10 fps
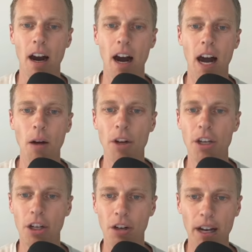I want
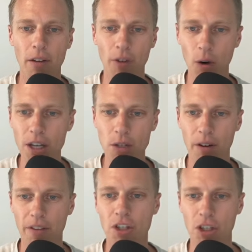you to create a full week's
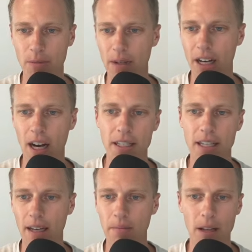worth of social media
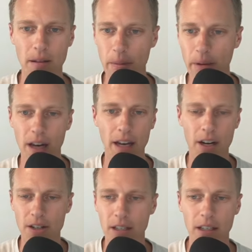content, blah, blah, blah.
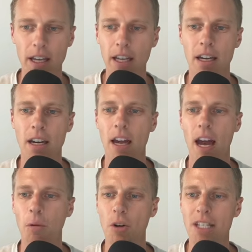Here's the link.
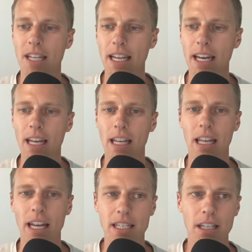And we're just going to hit
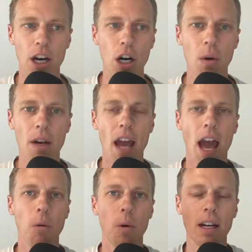let's go.
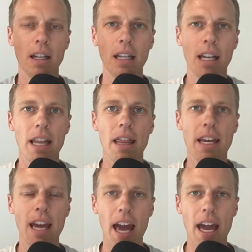And we're going to let
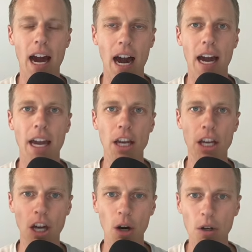the AI
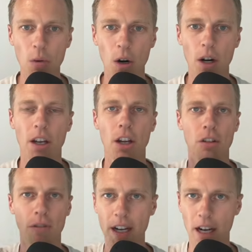go to work,
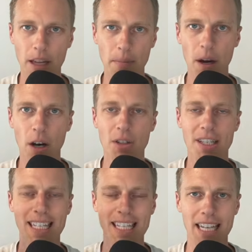create all the
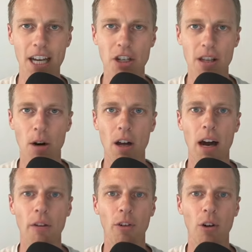posts, schedule them all
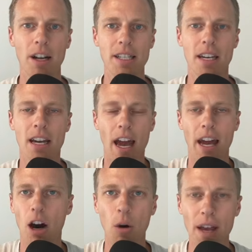out for us.
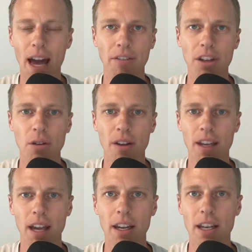And all we have to do at
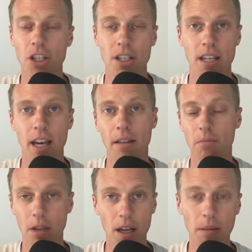the end is just say,
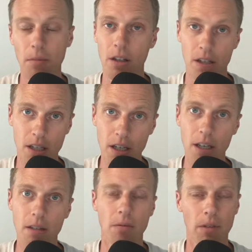yep, looks good.